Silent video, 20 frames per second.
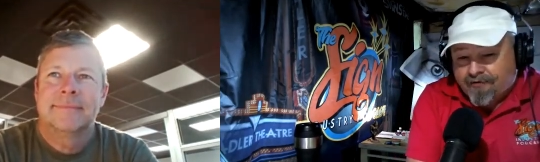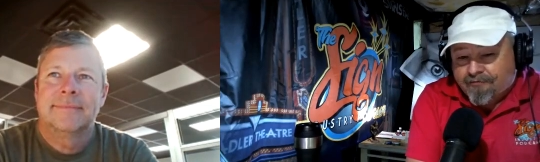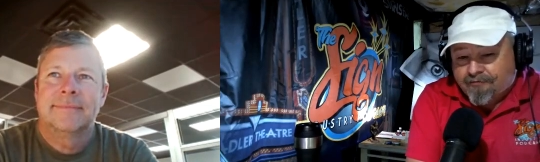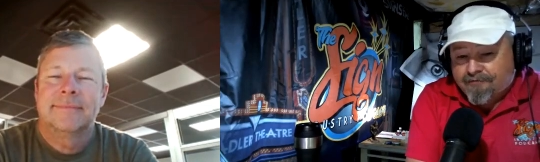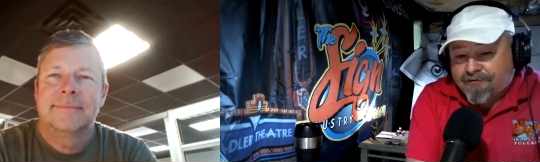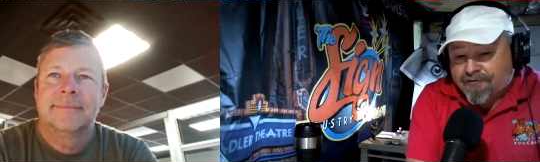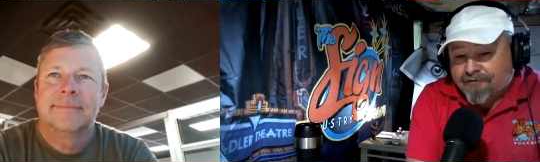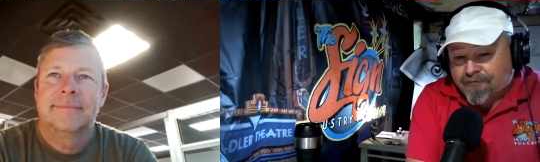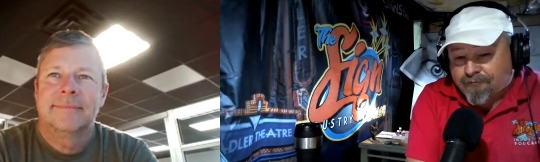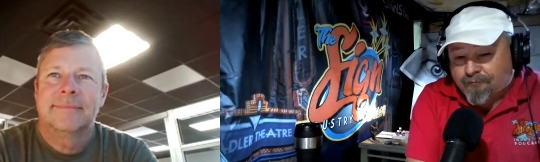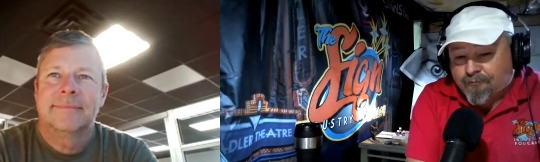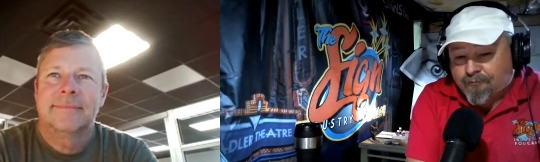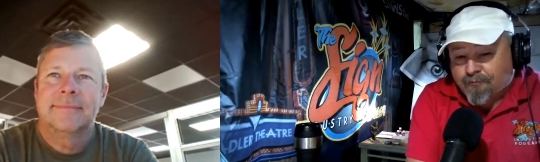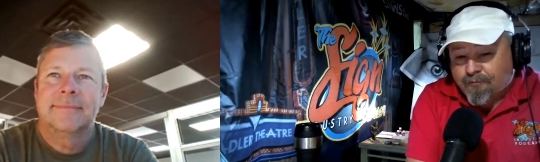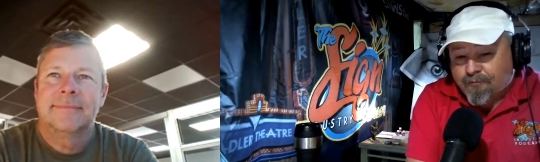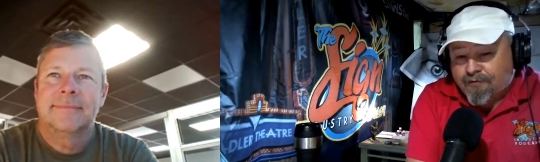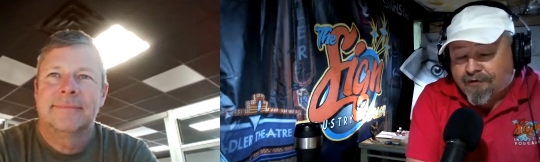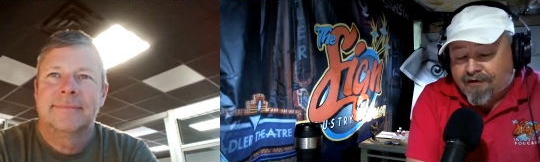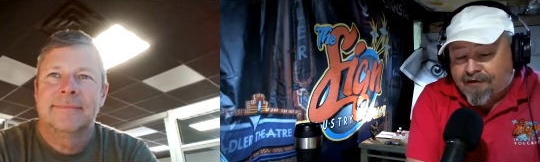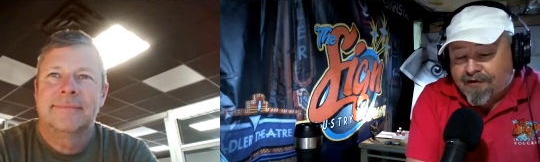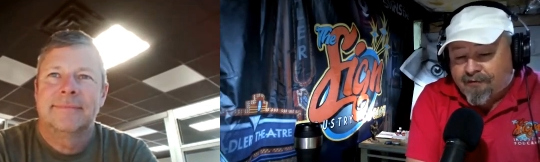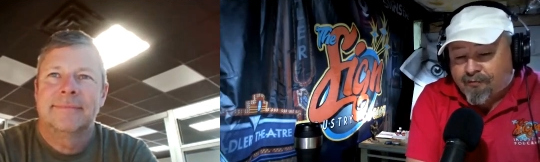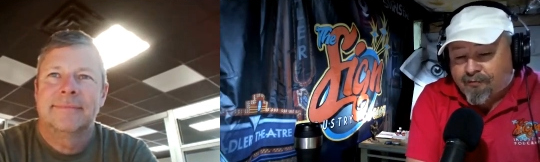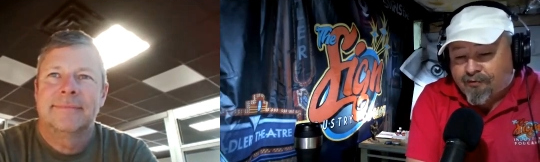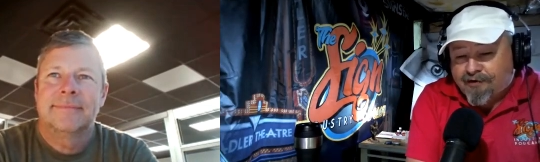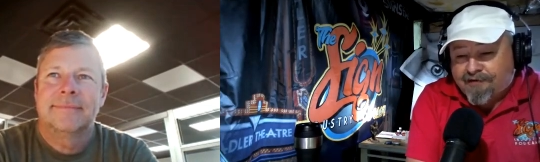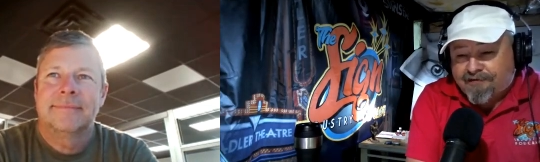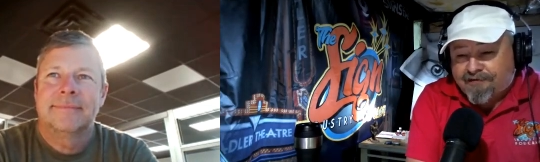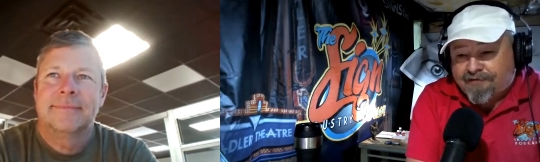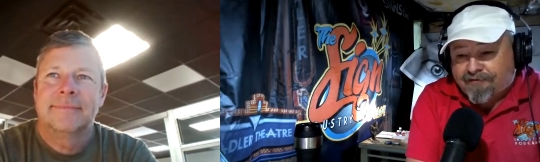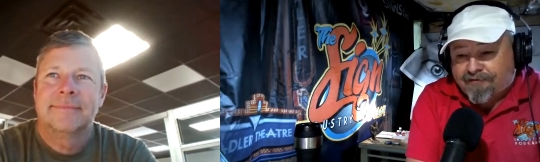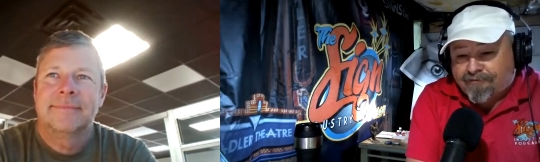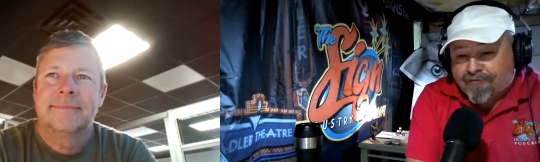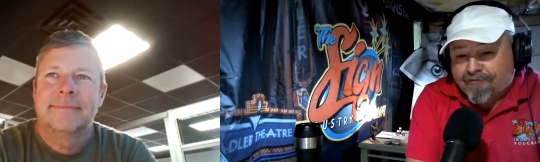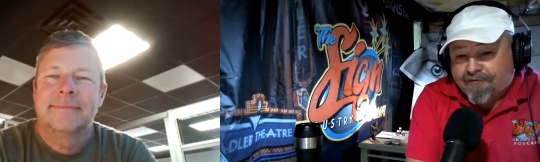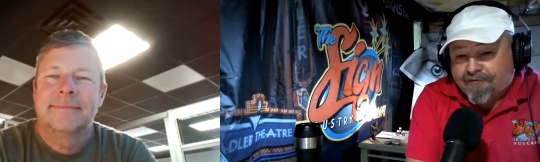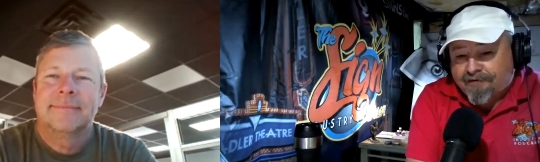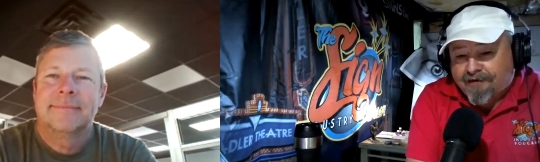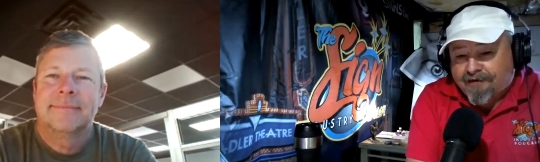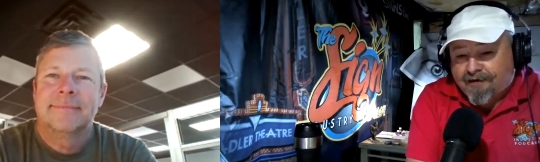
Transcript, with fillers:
Speaker 1: Those are really impressive.